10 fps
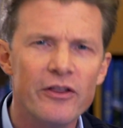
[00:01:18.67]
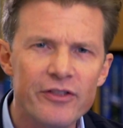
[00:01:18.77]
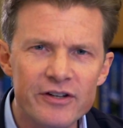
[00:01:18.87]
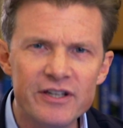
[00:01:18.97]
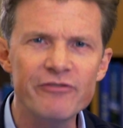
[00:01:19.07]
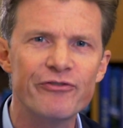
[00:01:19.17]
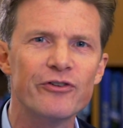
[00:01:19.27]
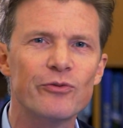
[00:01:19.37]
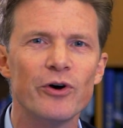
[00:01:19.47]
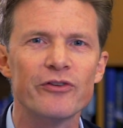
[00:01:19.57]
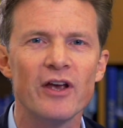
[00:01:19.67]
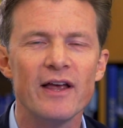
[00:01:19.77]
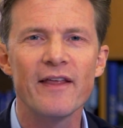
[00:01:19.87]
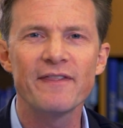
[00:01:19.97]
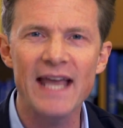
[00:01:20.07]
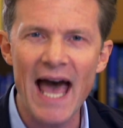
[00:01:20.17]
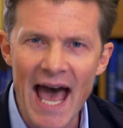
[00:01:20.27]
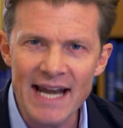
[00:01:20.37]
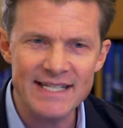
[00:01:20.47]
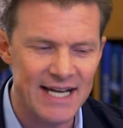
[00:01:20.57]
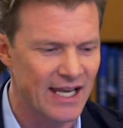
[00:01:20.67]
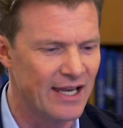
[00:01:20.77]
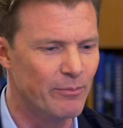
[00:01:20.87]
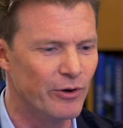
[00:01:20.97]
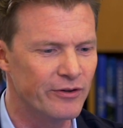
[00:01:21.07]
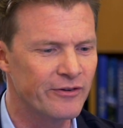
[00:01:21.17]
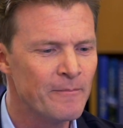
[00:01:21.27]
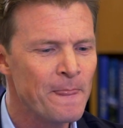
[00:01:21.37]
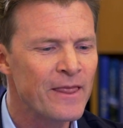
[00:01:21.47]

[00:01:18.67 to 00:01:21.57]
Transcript: The difference was that the anti-liberals